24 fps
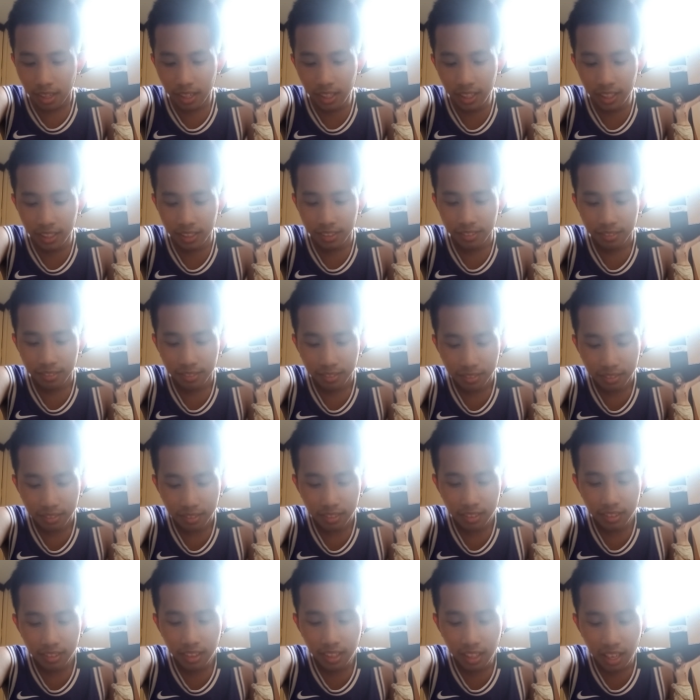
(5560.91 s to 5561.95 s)

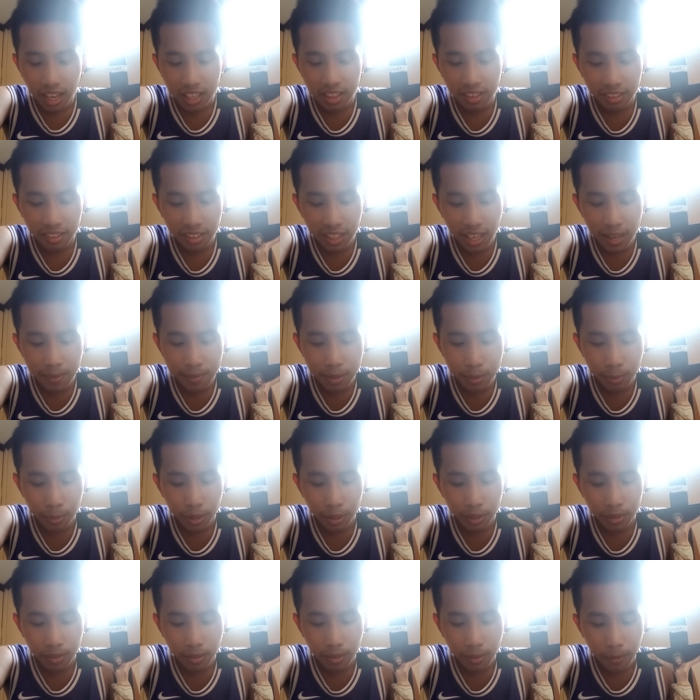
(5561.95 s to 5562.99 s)
and their names
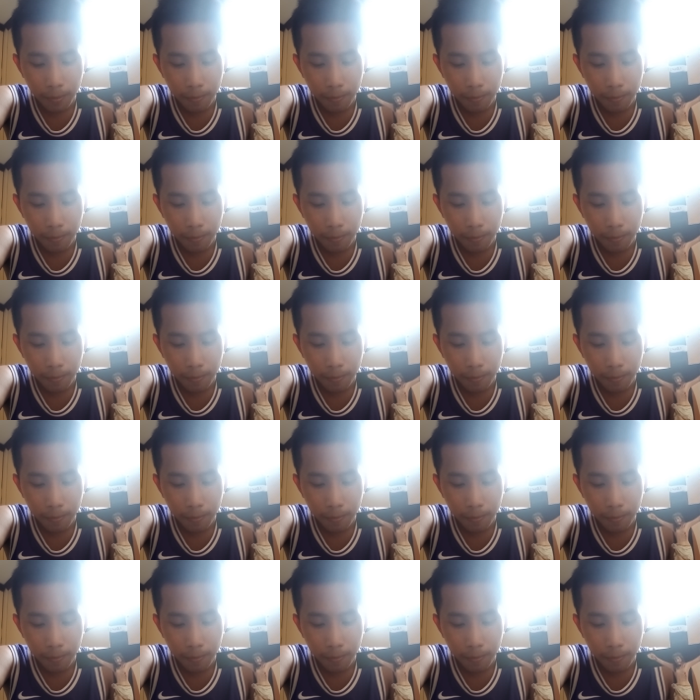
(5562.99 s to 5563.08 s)
were